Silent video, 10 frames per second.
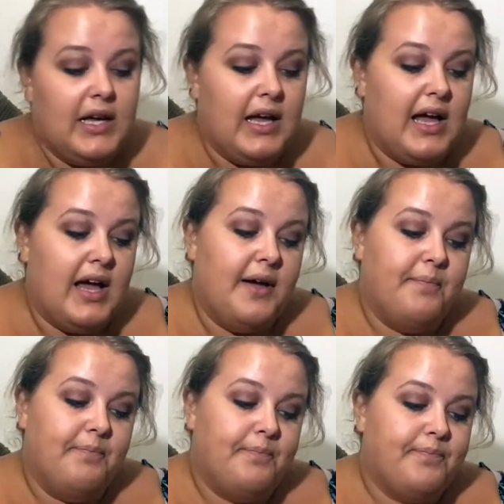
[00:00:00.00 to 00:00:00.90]

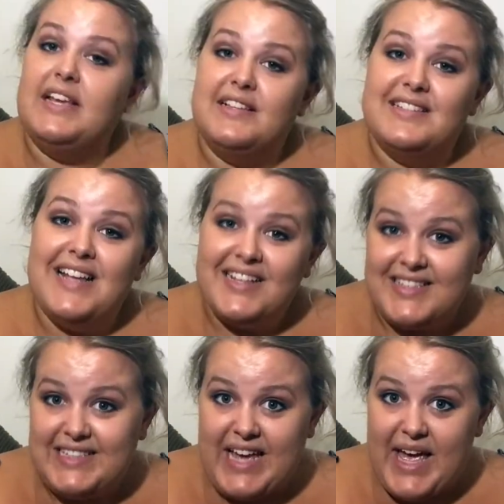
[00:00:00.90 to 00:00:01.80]

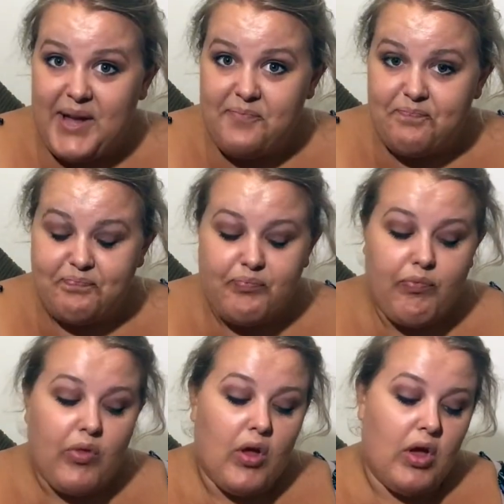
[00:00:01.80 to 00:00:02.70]
Saturday,
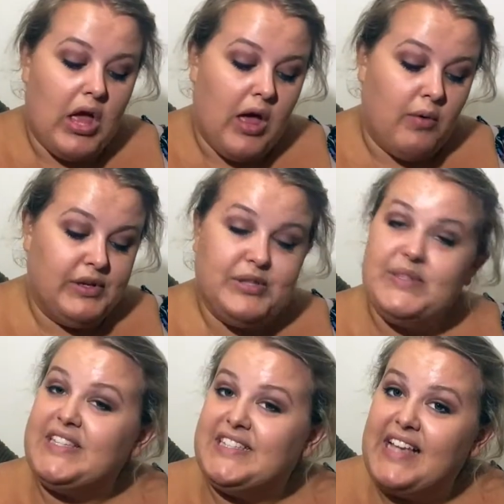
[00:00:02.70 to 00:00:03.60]
which
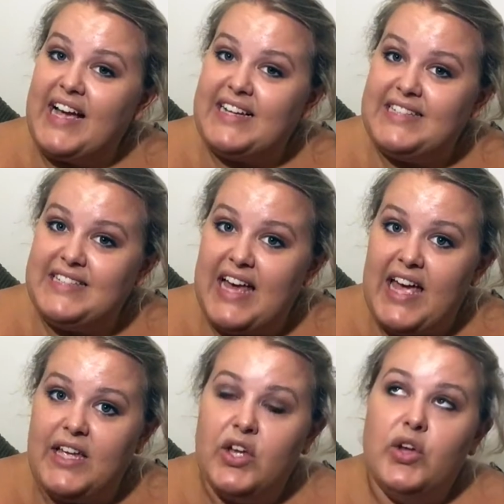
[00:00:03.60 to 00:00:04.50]
was our second
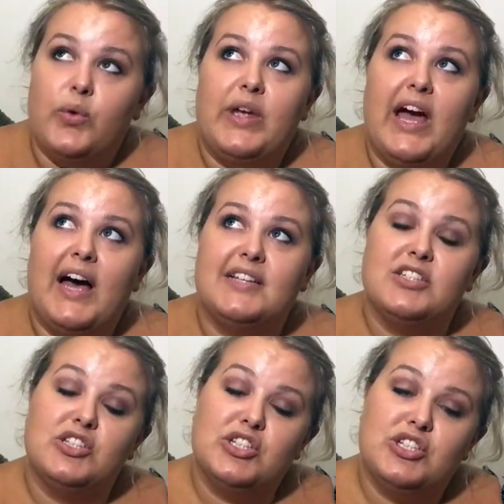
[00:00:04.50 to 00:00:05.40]
day, we had
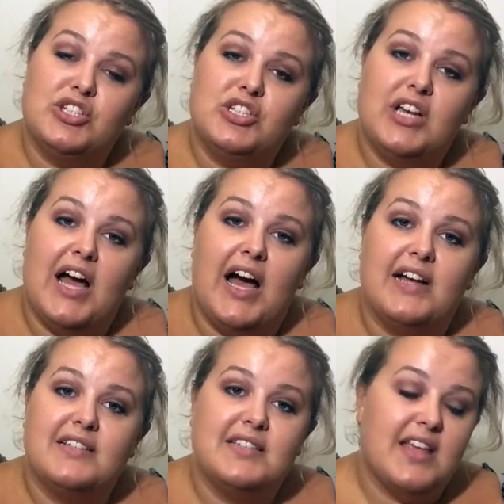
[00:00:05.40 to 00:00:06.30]
lunch
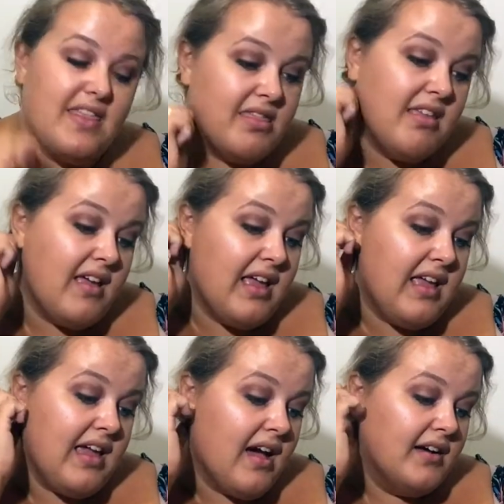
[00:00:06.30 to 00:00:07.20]
at
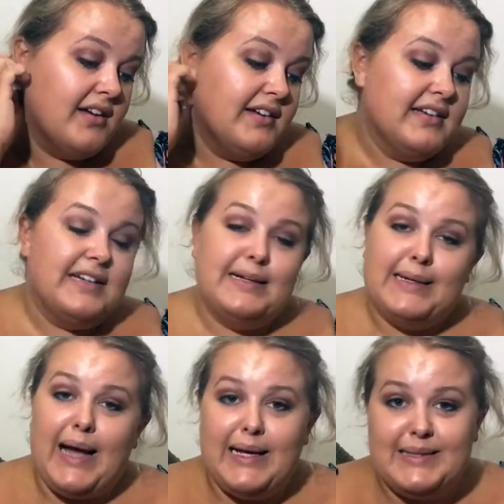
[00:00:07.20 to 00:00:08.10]
the
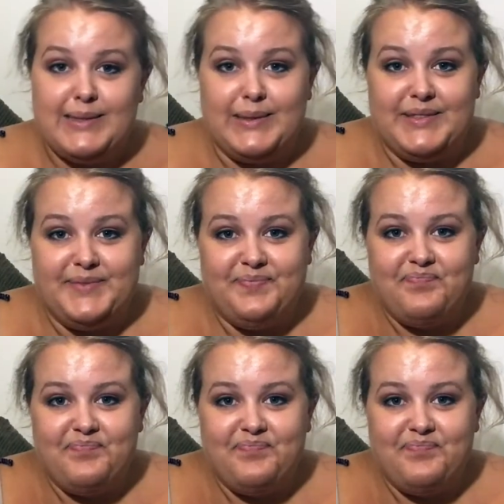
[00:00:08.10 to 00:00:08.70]
castle,